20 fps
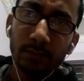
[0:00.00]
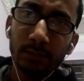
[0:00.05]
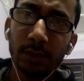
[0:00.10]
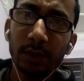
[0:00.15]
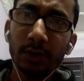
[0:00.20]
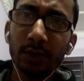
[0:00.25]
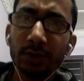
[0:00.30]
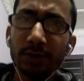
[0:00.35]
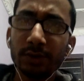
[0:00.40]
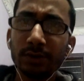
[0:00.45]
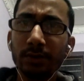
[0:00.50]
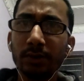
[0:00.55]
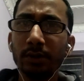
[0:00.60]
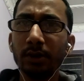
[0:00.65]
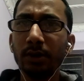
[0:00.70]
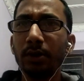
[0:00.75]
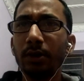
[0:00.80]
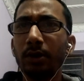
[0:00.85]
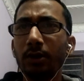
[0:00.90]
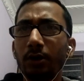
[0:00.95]
Because
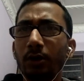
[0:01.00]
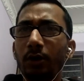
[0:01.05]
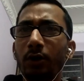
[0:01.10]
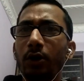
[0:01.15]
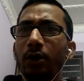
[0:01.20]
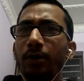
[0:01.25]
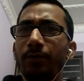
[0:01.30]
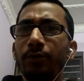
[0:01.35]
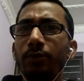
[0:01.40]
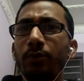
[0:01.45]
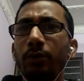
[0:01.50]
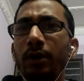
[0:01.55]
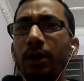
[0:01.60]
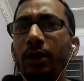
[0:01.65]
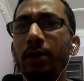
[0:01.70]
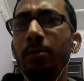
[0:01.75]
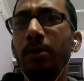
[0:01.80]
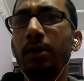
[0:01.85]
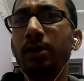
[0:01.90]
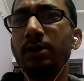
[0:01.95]
out of
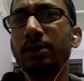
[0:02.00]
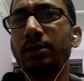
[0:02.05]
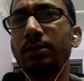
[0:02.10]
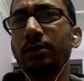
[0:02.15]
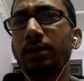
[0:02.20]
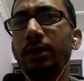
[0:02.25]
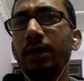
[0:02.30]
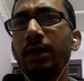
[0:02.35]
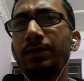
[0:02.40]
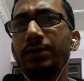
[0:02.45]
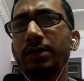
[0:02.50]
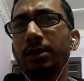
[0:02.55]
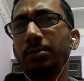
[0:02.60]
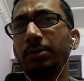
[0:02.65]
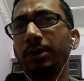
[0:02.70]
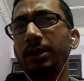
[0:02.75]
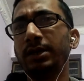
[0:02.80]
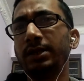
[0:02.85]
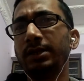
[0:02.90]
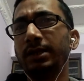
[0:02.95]
200 marks, If
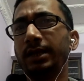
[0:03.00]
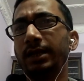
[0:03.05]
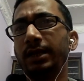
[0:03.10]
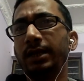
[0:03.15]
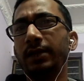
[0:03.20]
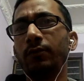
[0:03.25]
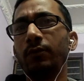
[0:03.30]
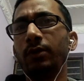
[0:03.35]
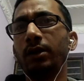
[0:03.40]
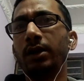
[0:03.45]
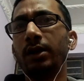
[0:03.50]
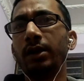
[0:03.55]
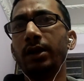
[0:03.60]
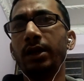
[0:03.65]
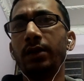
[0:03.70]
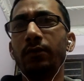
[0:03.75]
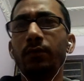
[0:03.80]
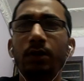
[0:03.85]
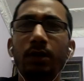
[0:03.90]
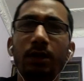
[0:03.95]
somebody is getting
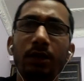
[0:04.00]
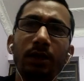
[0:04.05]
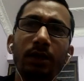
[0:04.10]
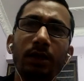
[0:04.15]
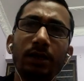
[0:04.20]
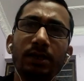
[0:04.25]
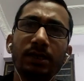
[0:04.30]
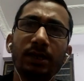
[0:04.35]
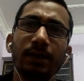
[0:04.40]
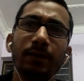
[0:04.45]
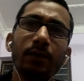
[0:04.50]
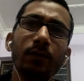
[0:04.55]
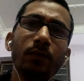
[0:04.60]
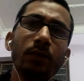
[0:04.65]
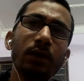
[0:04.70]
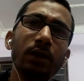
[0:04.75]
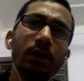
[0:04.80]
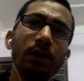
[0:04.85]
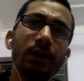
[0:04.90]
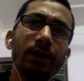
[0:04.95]
100, 107,
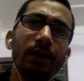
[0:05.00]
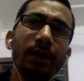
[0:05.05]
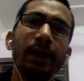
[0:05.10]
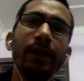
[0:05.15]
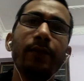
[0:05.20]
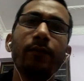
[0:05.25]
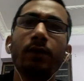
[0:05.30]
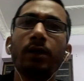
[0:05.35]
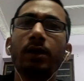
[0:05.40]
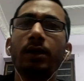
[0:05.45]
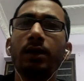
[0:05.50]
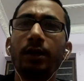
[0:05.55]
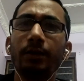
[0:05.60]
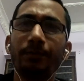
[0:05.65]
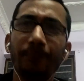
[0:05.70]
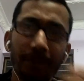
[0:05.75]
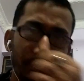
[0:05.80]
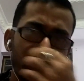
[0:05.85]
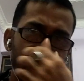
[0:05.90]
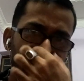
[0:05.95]
110,
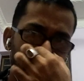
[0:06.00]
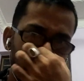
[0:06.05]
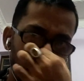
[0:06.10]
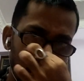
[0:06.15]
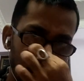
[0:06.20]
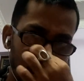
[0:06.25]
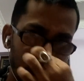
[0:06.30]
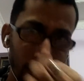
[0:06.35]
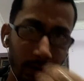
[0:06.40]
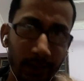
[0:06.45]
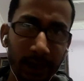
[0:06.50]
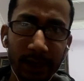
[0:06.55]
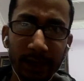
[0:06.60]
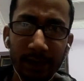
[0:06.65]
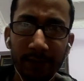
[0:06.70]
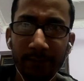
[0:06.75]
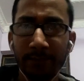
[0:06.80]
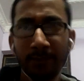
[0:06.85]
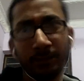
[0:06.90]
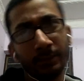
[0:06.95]
115, 120,
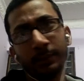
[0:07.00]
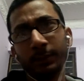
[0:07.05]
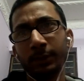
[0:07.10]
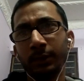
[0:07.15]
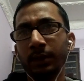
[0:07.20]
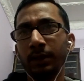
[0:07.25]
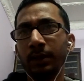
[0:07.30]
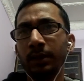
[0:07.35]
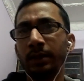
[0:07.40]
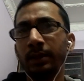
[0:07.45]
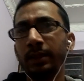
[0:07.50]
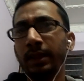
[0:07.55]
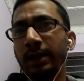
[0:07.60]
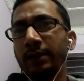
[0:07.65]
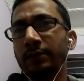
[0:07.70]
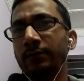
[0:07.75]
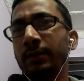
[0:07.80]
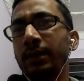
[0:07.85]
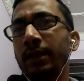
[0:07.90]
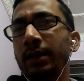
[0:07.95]
that
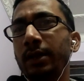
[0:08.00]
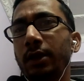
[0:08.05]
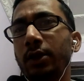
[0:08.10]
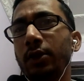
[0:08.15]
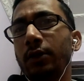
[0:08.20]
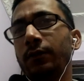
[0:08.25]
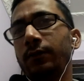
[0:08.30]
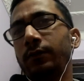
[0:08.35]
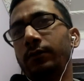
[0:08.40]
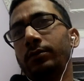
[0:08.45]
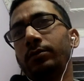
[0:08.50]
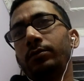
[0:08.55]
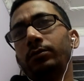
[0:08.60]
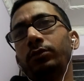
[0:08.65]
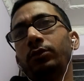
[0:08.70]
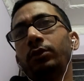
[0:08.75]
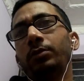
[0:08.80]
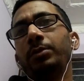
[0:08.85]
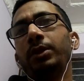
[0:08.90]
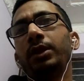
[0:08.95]
is only cutoff
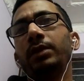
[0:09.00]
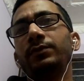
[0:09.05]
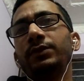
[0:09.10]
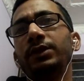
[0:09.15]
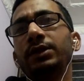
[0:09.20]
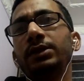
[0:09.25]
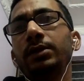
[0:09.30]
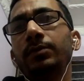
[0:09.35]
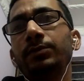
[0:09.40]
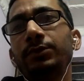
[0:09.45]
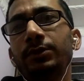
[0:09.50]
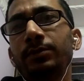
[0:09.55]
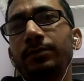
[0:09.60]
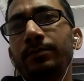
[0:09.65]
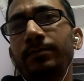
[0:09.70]
for prelims exams.